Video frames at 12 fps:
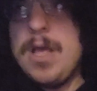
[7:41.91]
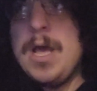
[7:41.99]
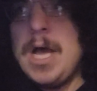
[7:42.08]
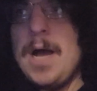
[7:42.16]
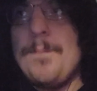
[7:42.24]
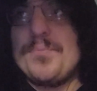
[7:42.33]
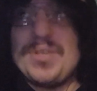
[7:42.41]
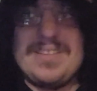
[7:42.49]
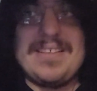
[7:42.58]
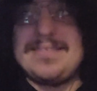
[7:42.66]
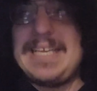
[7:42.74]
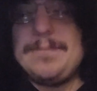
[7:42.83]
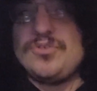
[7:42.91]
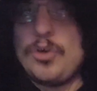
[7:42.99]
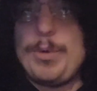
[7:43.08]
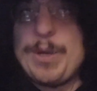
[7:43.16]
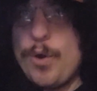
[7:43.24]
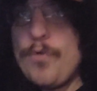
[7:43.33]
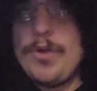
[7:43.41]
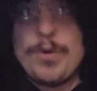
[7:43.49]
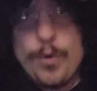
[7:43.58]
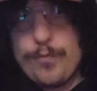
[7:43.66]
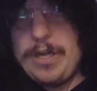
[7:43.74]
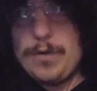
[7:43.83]
So it's the same story over and
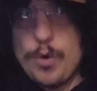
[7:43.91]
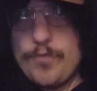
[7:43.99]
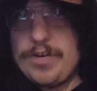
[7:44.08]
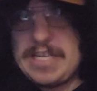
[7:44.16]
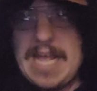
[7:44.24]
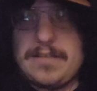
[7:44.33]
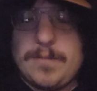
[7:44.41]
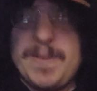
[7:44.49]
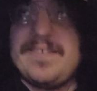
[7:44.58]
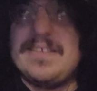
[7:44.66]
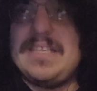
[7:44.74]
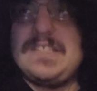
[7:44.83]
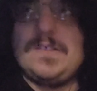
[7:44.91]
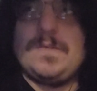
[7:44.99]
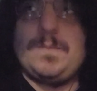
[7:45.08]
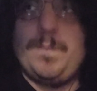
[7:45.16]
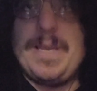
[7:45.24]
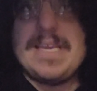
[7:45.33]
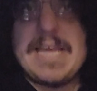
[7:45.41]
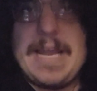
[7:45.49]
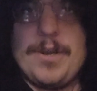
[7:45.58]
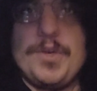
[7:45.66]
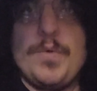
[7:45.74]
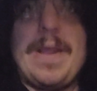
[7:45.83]
over and over again. So basically speaking,
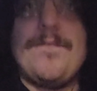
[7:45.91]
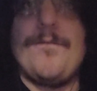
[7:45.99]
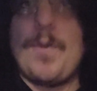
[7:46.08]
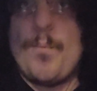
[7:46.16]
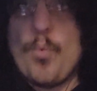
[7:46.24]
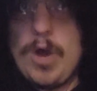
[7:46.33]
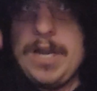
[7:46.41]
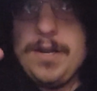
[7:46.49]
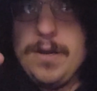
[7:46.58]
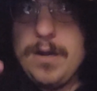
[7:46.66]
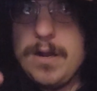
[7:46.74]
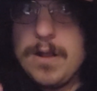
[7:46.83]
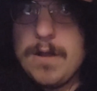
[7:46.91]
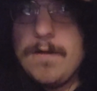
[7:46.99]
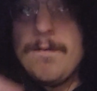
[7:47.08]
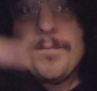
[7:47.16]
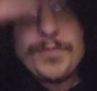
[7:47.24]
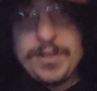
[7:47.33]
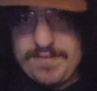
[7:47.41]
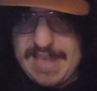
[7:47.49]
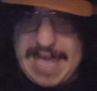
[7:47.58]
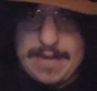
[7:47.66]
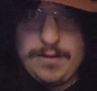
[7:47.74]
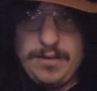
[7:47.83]
you're doing from 1 to
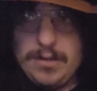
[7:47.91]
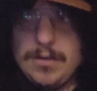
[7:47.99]
10.